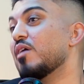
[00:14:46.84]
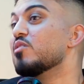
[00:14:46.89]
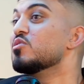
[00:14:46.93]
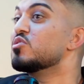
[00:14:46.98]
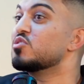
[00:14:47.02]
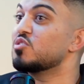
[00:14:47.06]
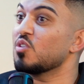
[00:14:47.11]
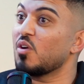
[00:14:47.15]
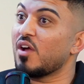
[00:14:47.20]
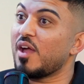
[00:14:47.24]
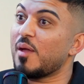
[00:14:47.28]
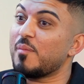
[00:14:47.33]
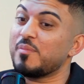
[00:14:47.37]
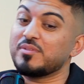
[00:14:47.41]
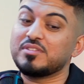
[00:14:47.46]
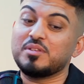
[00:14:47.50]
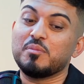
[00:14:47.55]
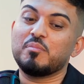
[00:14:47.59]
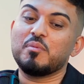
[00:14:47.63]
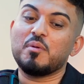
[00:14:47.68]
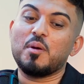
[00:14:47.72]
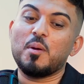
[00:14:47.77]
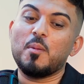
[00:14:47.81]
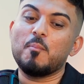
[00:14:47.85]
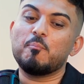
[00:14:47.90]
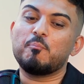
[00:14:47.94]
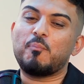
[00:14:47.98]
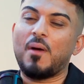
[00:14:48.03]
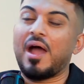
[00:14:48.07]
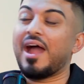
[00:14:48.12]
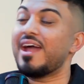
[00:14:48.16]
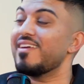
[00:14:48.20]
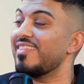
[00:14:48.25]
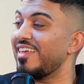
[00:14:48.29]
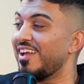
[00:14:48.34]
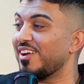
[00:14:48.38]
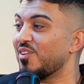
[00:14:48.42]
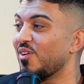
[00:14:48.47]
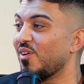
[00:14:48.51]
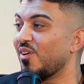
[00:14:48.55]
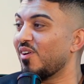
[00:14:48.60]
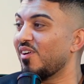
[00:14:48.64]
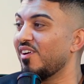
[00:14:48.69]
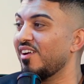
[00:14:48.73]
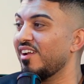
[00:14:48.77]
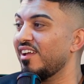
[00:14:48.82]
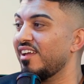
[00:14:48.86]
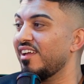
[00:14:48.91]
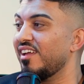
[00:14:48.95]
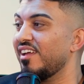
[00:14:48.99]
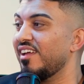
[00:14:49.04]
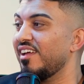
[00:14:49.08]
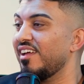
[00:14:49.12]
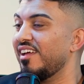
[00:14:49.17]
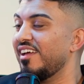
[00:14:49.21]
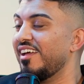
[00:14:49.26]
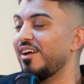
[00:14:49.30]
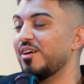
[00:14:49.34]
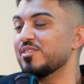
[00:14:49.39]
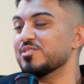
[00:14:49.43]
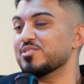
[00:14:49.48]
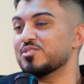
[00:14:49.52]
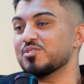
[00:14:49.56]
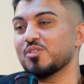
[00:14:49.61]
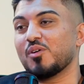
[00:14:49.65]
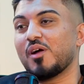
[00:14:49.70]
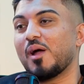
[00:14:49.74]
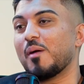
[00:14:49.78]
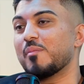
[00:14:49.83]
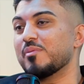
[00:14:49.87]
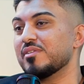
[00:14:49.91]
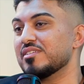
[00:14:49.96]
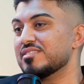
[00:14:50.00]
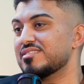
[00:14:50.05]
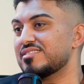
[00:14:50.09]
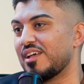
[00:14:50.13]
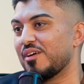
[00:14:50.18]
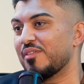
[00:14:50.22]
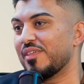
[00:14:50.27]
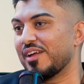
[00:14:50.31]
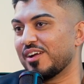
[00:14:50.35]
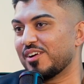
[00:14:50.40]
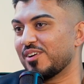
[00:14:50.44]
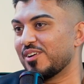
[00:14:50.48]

I was so happy to buy that car. I was so happy to sell that